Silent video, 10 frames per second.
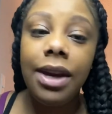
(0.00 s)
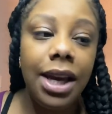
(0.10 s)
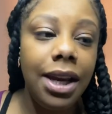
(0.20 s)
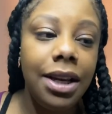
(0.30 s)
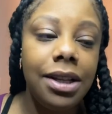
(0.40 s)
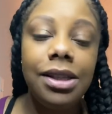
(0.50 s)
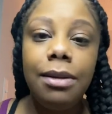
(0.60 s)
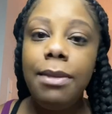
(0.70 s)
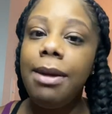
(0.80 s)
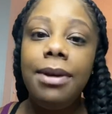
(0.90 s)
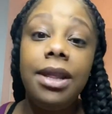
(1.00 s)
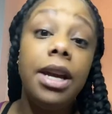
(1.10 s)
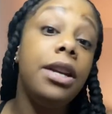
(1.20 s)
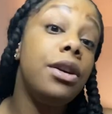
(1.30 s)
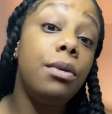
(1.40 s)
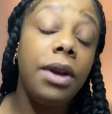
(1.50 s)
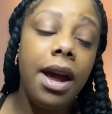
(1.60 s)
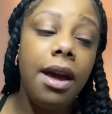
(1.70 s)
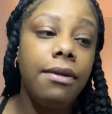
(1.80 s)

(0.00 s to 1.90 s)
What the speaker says: kids and maybe they don't have